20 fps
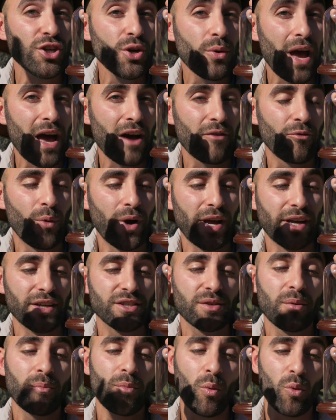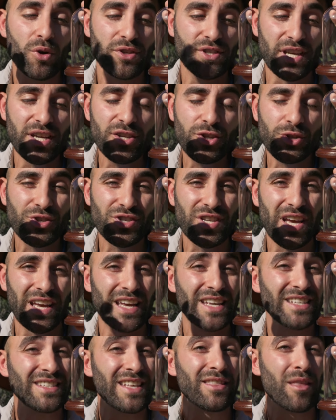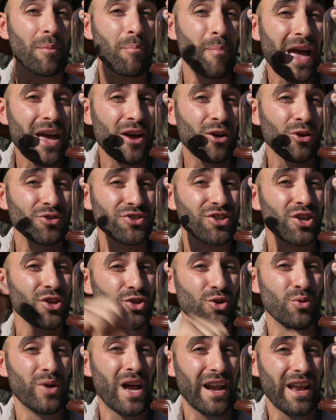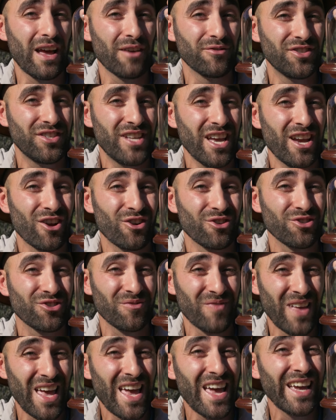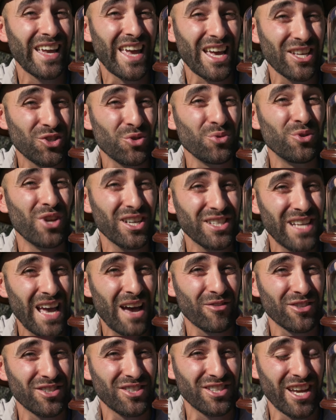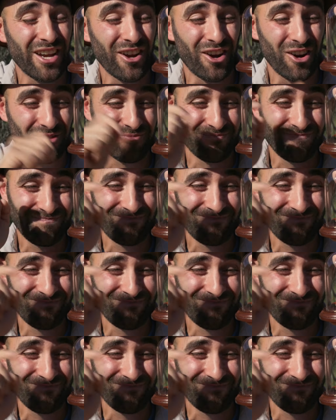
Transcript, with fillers: do have wings, but what's interesting is that the males do not have stingers. Guess who does have a stinger?